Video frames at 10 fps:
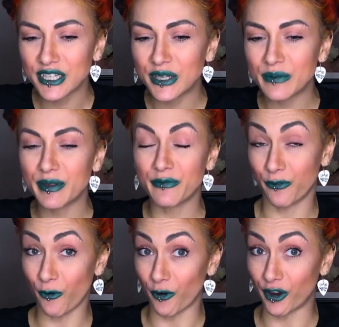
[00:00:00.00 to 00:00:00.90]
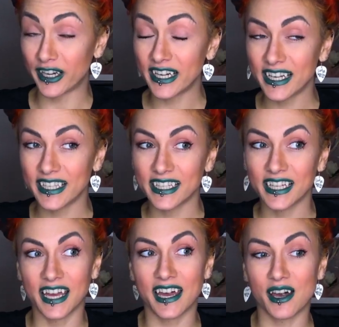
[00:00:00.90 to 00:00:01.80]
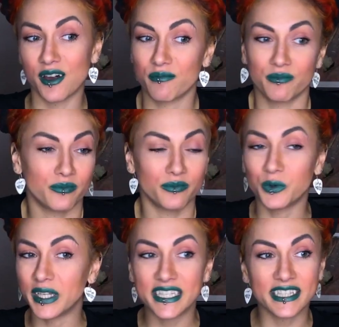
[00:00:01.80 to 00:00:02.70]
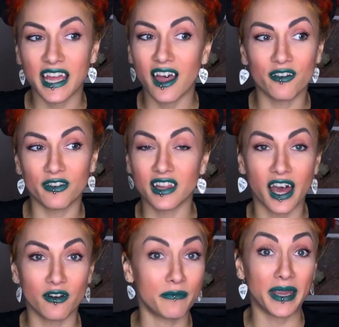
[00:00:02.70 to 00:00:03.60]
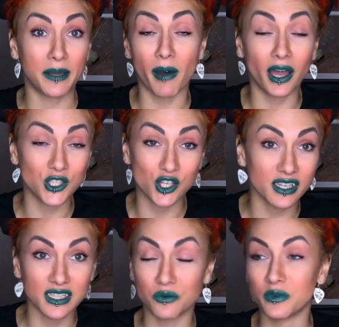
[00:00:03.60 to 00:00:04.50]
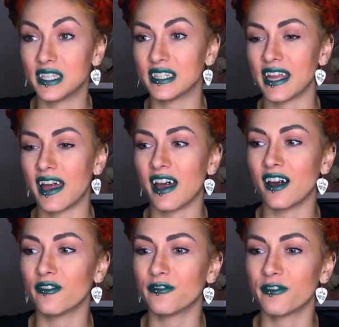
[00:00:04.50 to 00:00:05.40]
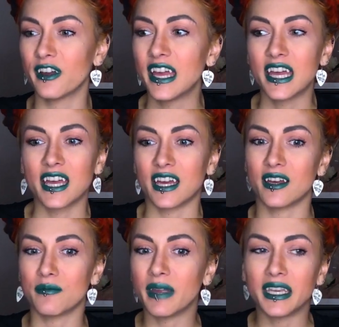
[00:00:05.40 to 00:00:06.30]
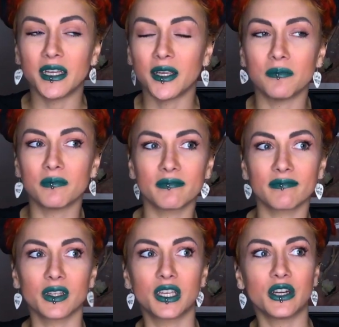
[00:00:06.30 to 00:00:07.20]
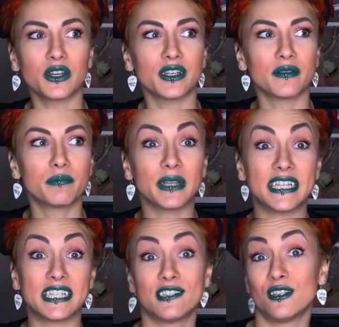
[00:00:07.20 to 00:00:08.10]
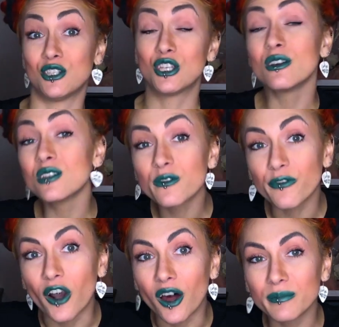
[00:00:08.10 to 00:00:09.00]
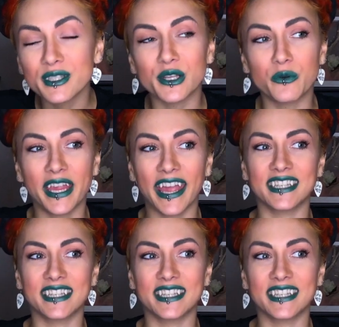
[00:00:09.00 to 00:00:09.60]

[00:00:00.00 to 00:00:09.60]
to you before, um, we didn't have a lot a big budget and we didn't have uh, many good places to choose from. So we